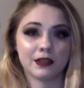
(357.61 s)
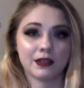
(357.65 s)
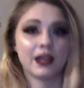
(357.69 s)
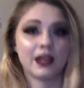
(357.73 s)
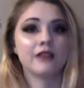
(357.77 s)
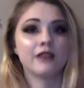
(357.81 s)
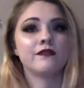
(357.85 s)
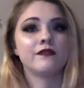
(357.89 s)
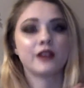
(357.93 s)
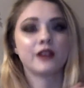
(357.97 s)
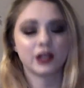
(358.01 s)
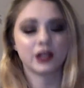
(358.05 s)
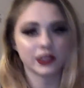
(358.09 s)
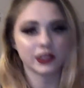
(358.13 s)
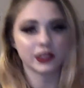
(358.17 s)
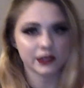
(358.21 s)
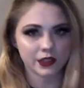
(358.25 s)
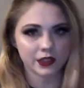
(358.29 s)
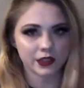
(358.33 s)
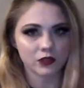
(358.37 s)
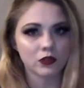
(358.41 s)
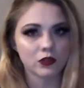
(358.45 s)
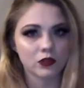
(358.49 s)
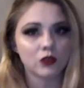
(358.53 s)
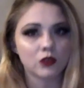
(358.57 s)
and very
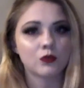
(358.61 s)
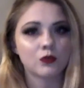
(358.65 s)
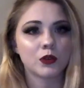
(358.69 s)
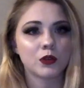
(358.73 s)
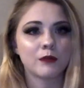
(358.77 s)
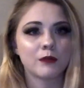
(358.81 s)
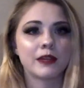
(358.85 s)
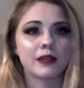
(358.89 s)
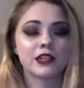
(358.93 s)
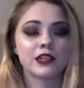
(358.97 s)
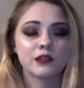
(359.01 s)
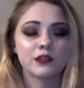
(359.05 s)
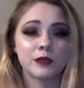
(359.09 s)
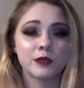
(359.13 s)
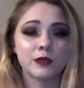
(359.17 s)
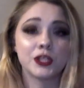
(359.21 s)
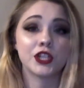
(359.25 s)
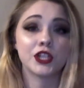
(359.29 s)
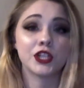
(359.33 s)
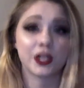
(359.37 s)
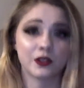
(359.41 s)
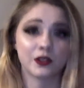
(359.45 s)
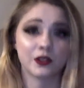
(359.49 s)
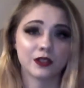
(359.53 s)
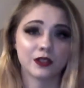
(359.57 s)
literal roommates. We
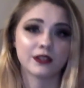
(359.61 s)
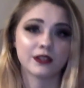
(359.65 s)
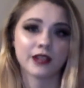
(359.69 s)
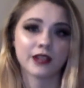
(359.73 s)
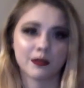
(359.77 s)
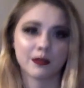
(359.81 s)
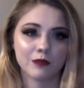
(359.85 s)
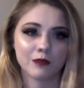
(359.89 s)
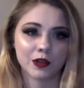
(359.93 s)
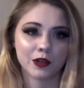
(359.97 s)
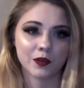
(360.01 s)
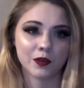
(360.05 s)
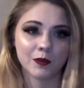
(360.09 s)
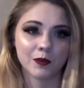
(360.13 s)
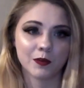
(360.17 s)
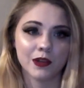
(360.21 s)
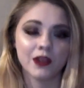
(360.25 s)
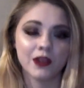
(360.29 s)
shared the same room.